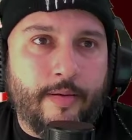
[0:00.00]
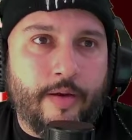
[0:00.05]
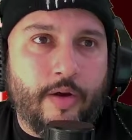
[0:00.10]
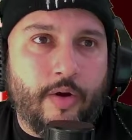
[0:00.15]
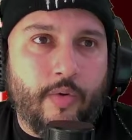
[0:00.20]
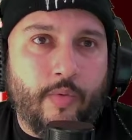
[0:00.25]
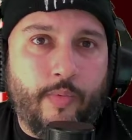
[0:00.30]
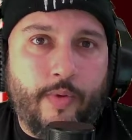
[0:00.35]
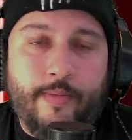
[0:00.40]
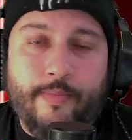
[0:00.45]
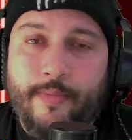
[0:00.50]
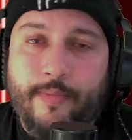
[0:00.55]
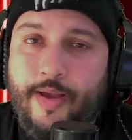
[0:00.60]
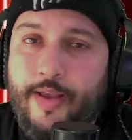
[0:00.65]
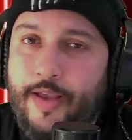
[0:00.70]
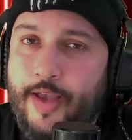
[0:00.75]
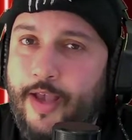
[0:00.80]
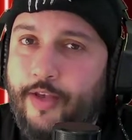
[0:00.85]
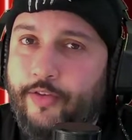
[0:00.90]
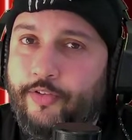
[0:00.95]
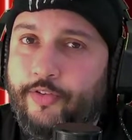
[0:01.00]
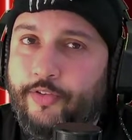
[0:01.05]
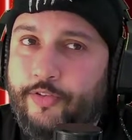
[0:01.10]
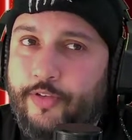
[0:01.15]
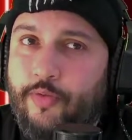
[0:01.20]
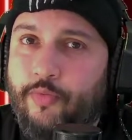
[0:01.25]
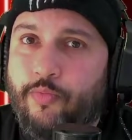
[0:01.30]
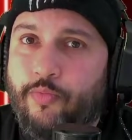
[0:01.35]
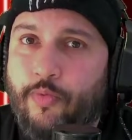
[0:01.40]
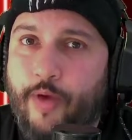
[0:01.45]
We might actually
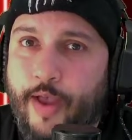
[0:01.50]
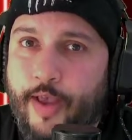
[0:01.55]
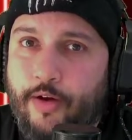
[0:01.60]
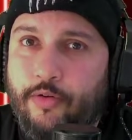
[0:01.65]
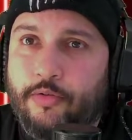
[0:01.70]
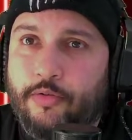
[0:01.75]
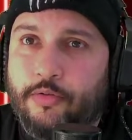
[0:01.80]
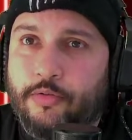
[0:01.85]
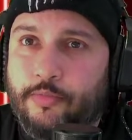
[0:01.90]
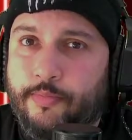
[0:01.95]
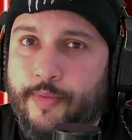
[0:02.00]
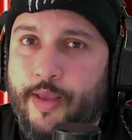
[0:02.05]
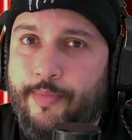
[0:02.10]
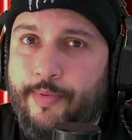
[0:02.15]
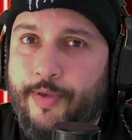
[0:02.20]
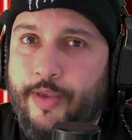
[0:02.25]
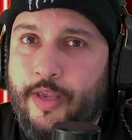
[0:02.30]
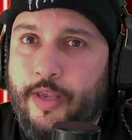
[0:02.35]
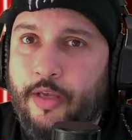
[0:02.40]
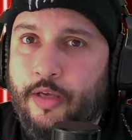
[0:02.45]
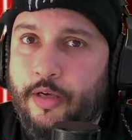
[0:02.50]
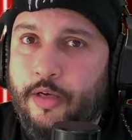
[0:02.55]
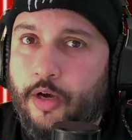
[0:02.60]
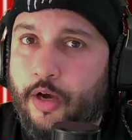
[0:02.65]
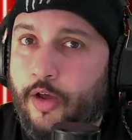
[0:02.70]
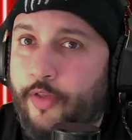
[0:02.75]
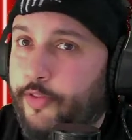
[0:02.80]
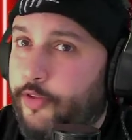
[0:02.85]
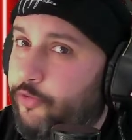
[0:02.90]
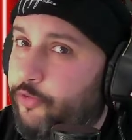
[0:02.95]
see Rhino maybe
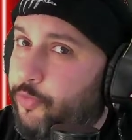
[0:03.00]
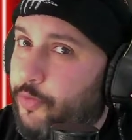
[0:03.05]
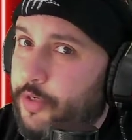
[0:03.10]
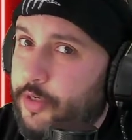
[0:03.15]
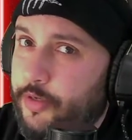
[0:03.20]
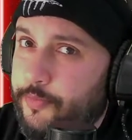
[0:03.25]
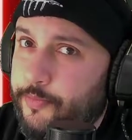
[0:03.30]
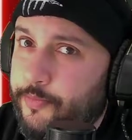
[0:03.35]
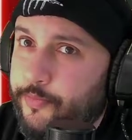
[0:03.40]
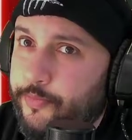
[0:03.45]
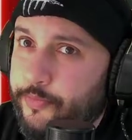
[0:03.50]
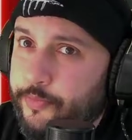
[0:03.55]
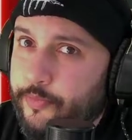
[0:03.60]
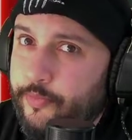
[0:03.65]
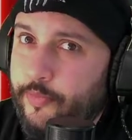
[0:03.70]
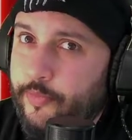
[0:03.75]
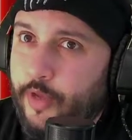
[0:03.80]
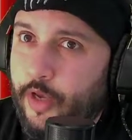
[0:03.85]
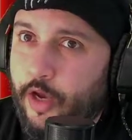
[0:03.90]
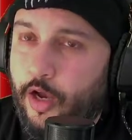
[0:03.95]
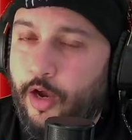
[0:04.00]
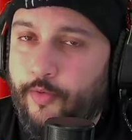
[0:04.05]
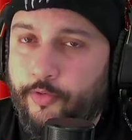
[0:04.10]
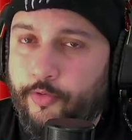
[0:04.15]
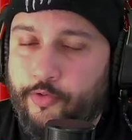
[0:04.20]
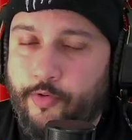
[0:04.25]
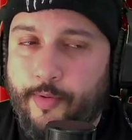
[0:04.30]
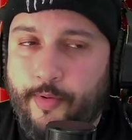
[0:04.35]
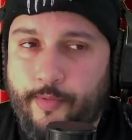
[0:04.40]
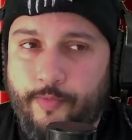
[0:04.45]
on this one.
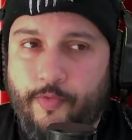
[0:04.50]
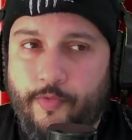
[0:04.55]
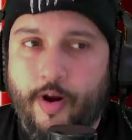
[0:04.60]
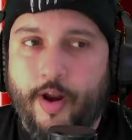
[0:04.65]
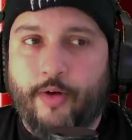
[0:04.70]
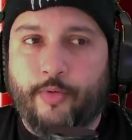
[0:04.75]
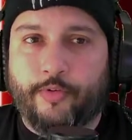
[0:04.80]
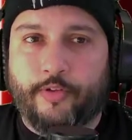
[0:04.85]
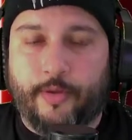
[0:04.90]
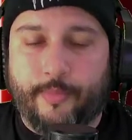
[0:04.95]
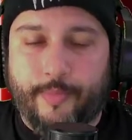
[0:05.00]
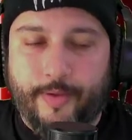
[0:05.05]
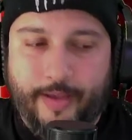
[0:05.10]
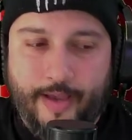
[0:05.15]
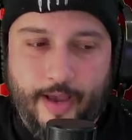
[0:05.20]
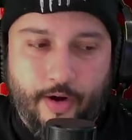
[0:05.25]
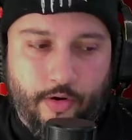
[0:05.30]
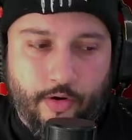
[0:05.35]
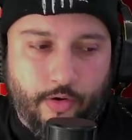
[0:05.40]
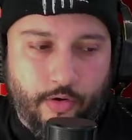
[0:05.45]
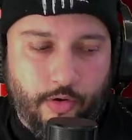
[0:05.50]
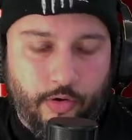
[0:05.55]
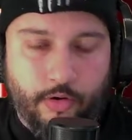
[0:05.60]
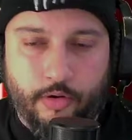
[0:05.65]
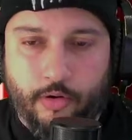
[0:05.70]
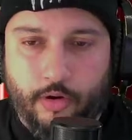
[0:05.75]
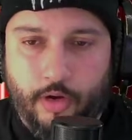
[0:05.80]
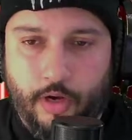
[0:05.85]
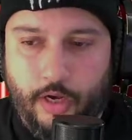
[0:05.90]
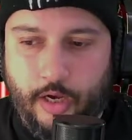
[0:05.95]
Remember, Rhino was in a
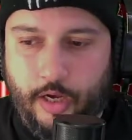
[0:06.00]
mechanical